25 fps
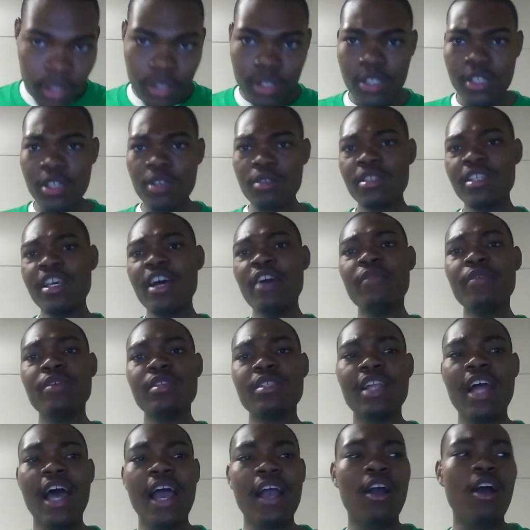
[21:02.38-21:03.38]
so Self
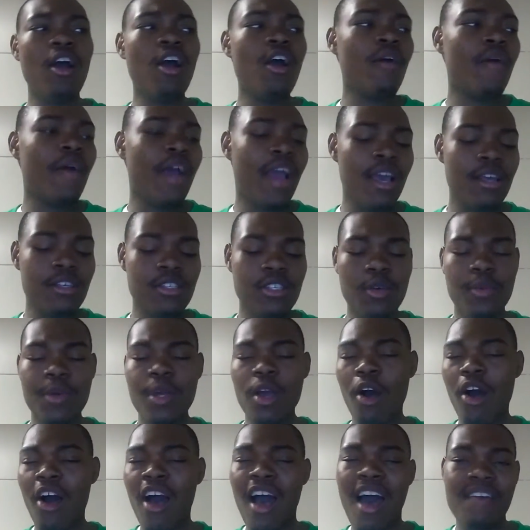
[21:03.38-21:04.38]
was like, all right, so we
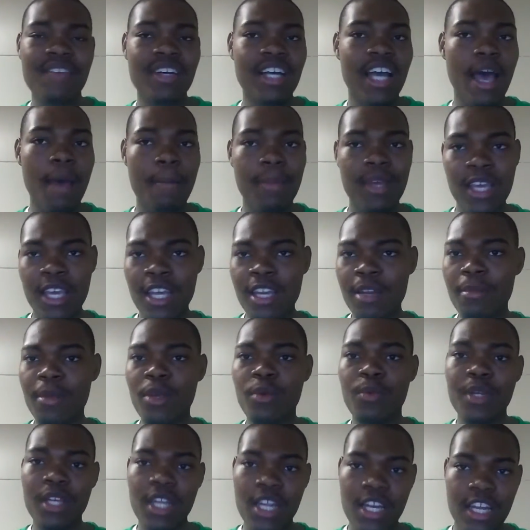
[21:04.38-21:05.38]
all have a common
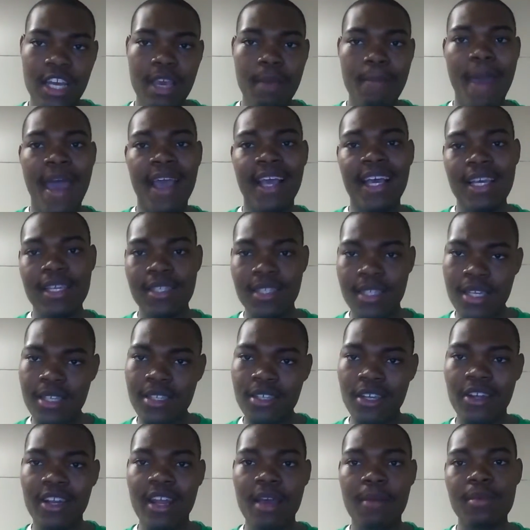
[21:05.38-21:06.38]
enemy. We need to get back at
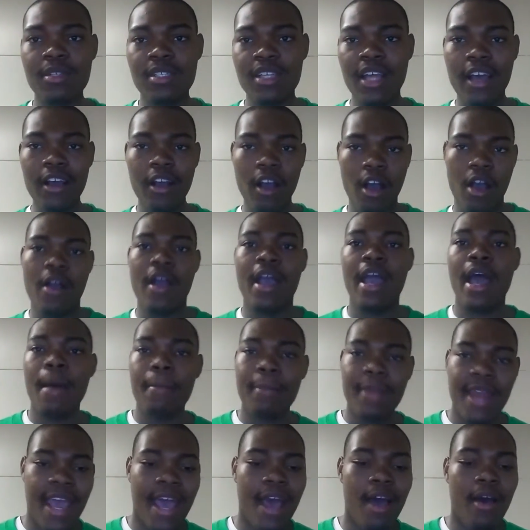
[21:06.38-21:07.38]
Cisco. They was like, all right,
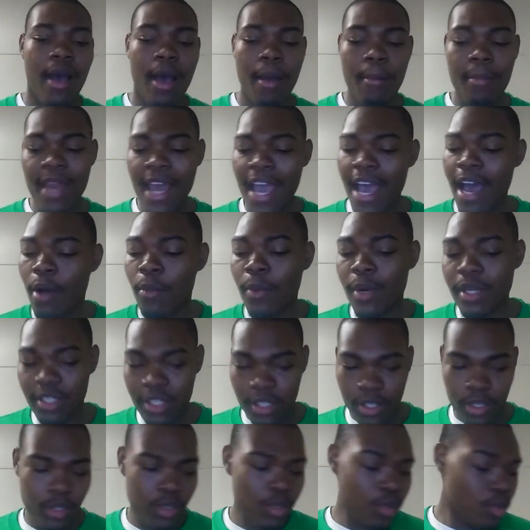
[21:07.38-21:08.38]
I'm down. I'm down with
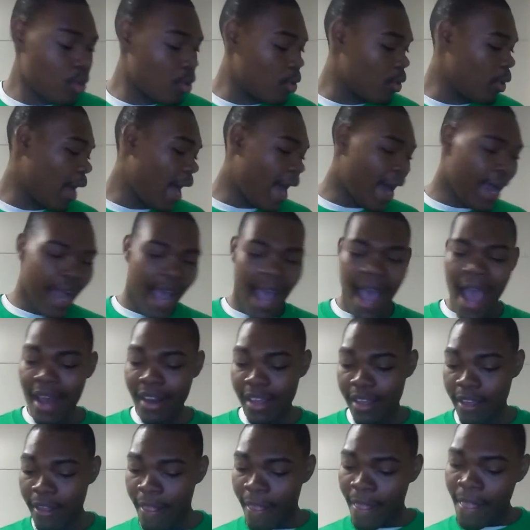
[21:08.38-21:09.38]
it. Cool. I got
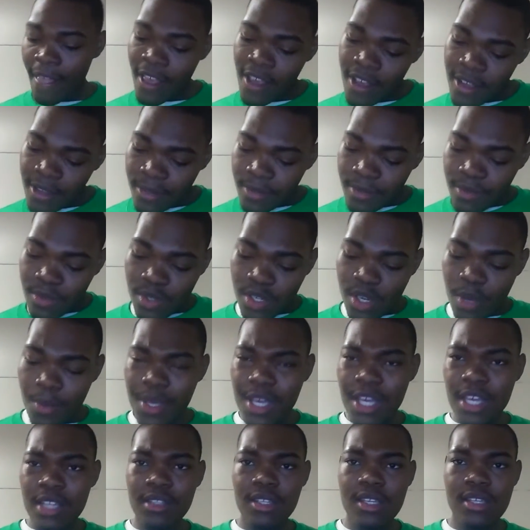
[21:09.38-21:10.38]
it. So
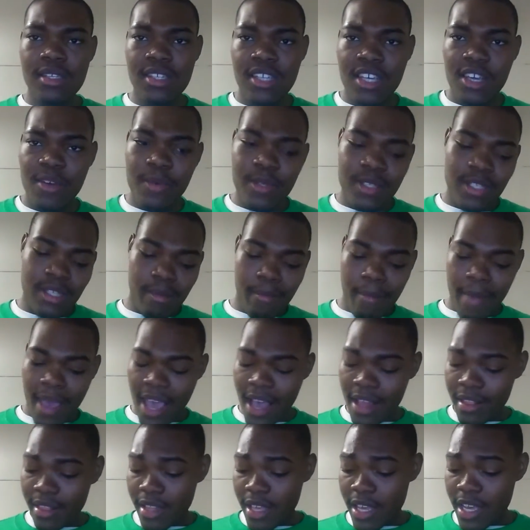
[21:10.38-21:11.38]
we get this scene with
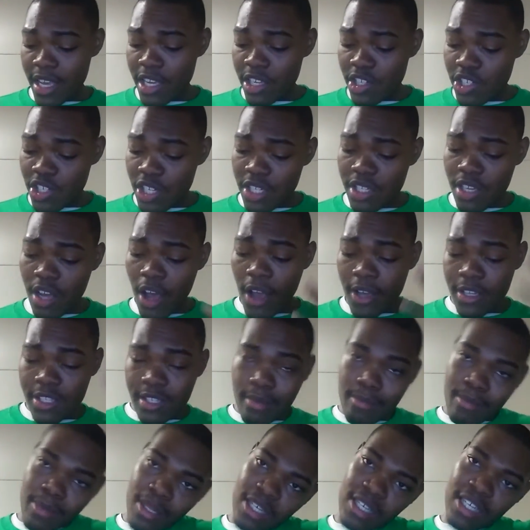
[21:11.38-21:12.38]
Samantha and she talks
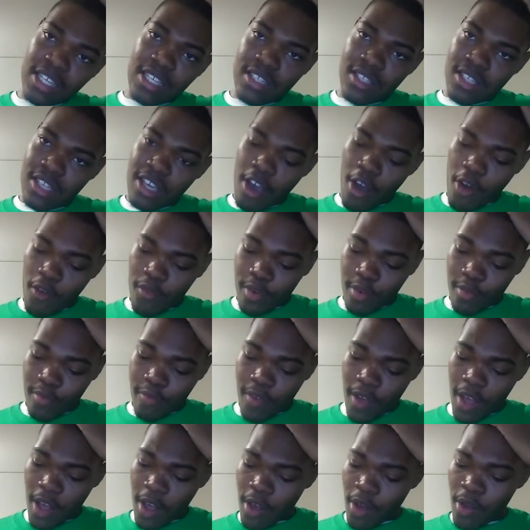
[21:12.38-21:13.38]
to Mendici over the
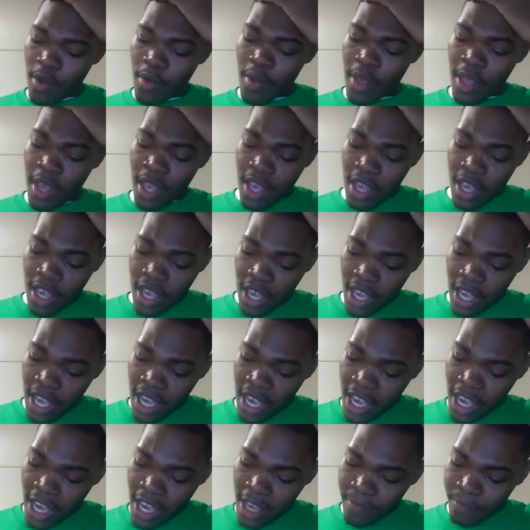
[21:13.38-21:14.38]
phone.
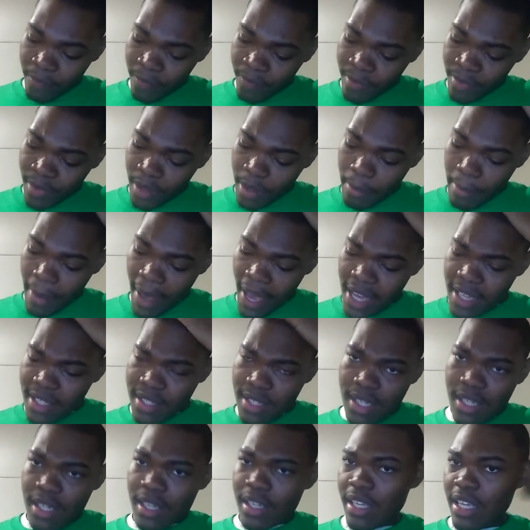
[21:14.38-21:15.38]
And
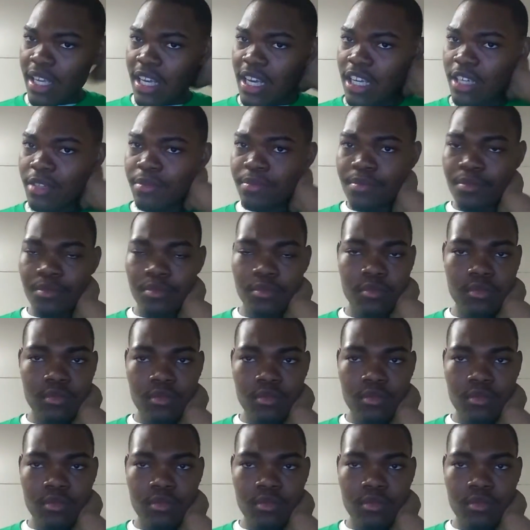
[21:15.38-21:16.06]
basically,